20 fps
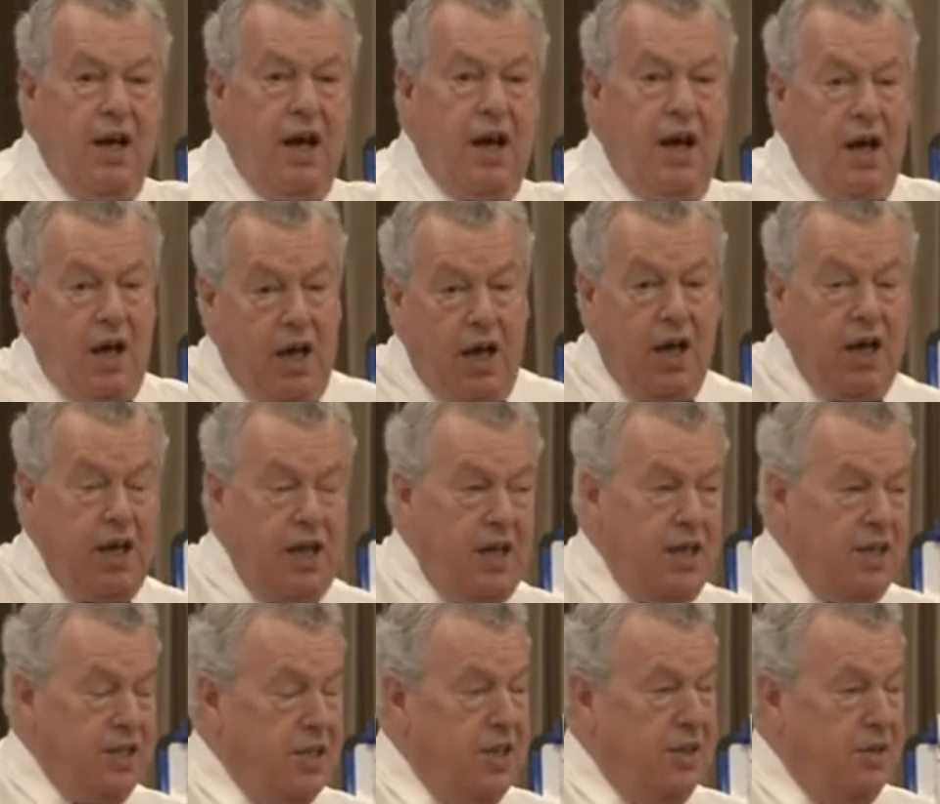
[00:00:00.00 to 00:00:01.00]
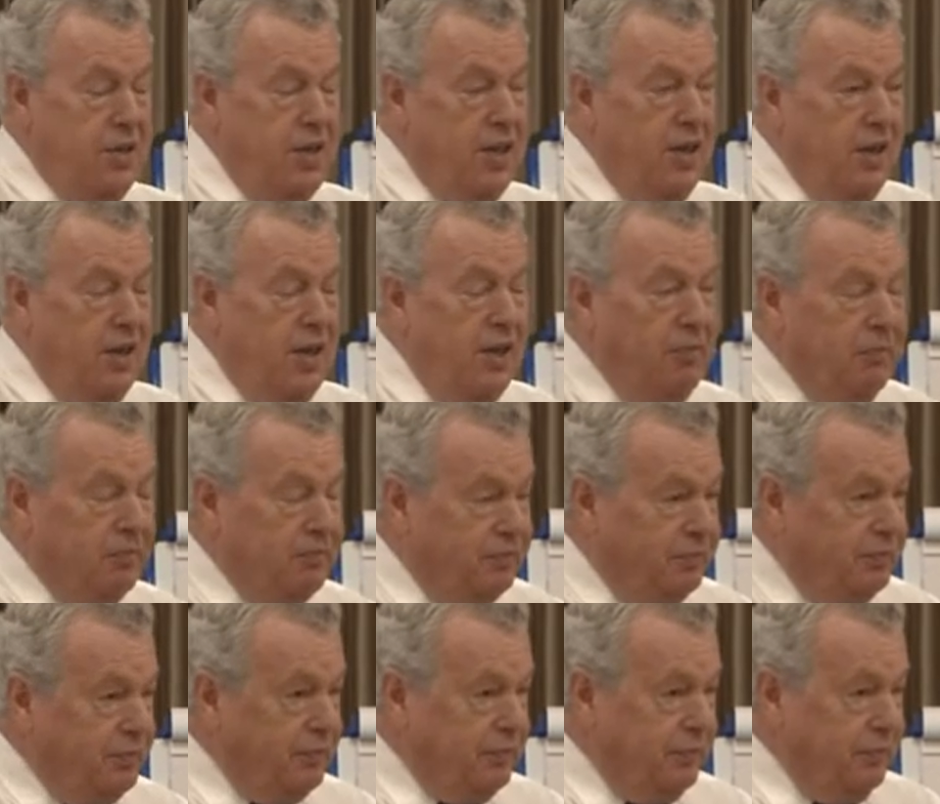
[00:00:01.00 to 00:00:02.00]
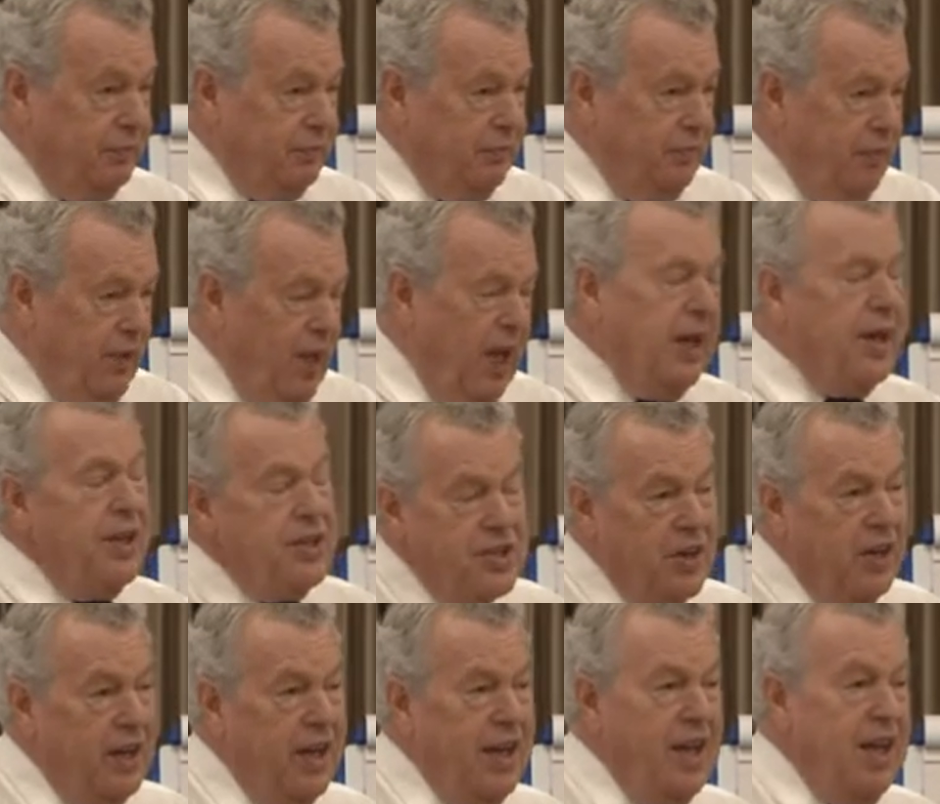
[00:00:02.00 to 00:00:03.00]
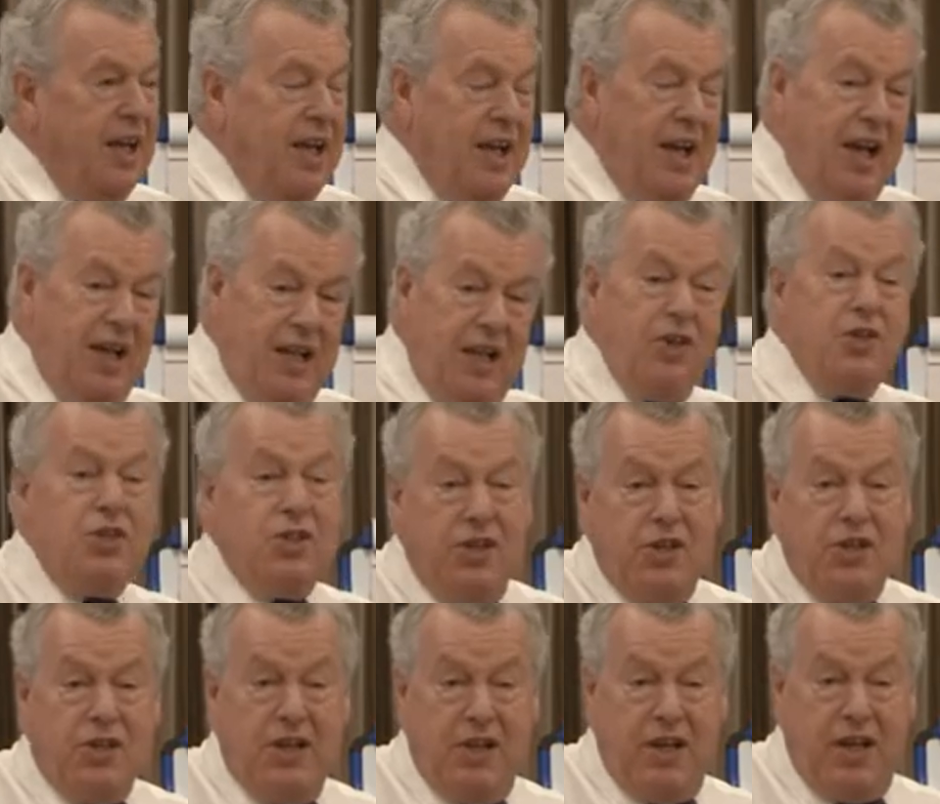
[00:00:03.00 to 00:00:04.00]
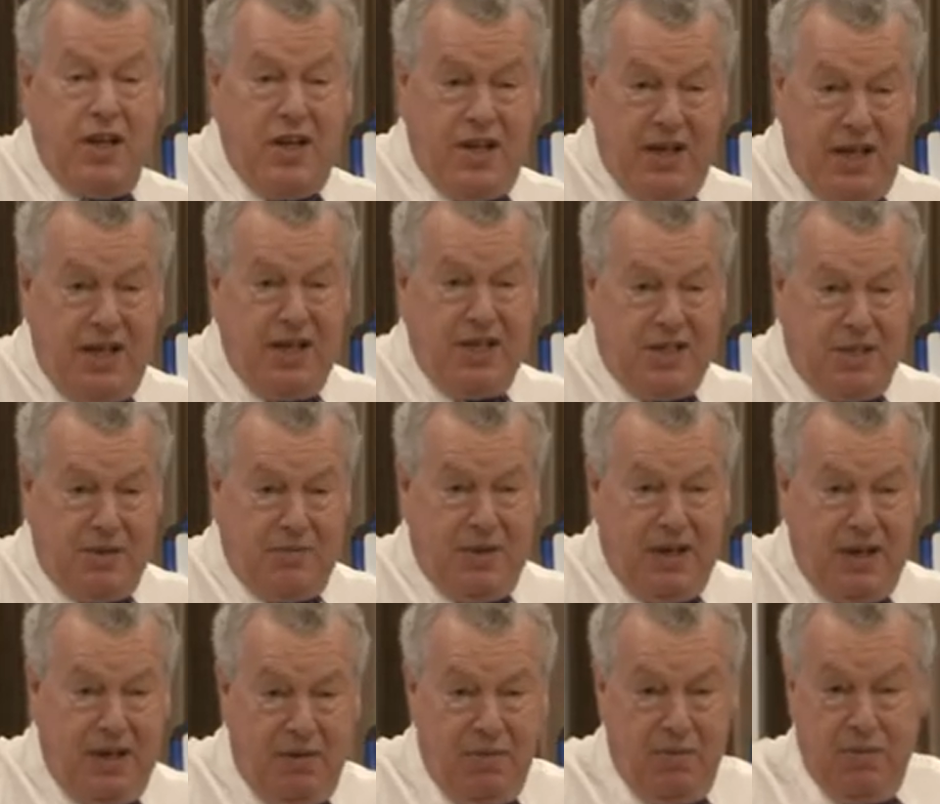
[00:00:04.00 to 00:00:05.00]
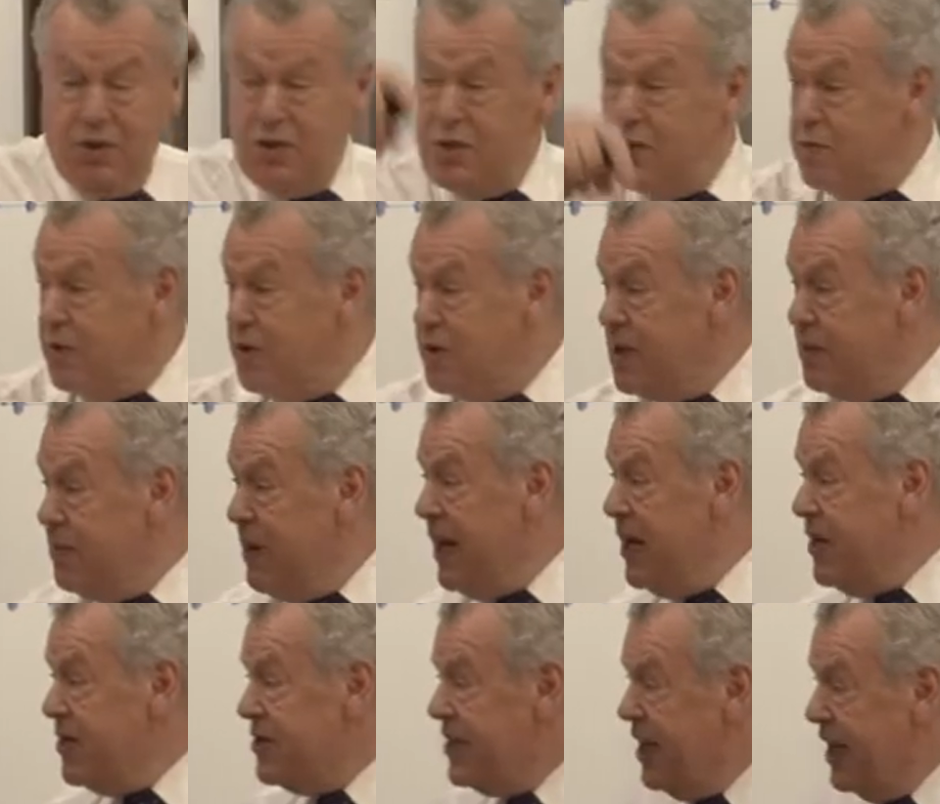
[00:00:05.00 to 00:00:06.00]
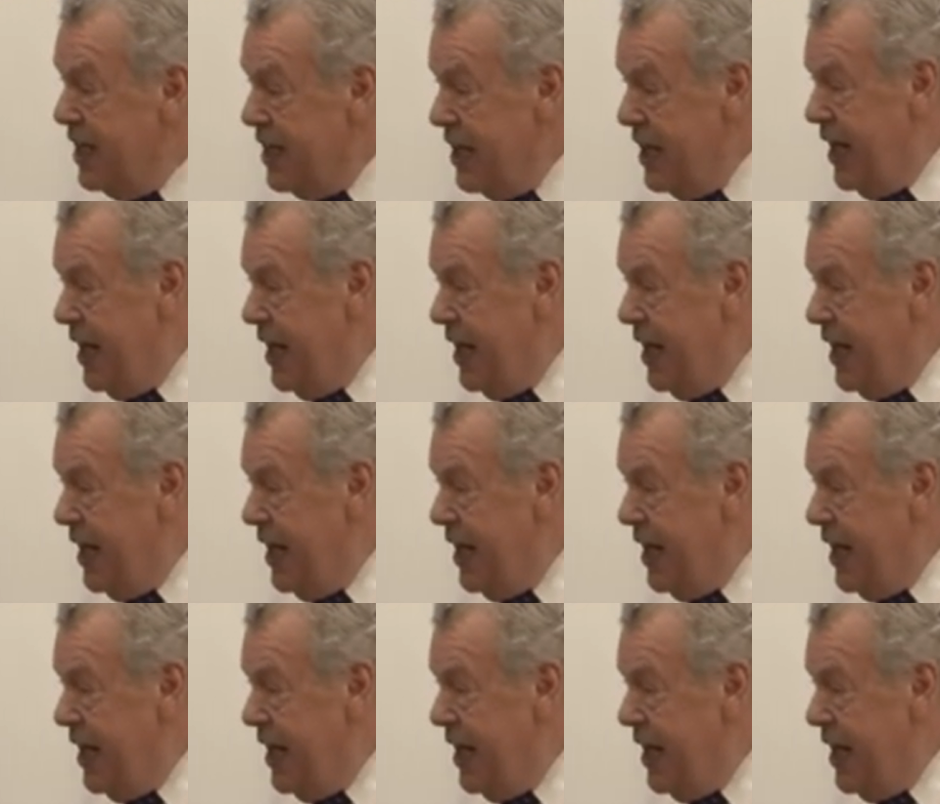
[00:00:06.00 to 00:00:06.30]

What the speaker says: High serotonin, low serotonin, high histamine was the balance there.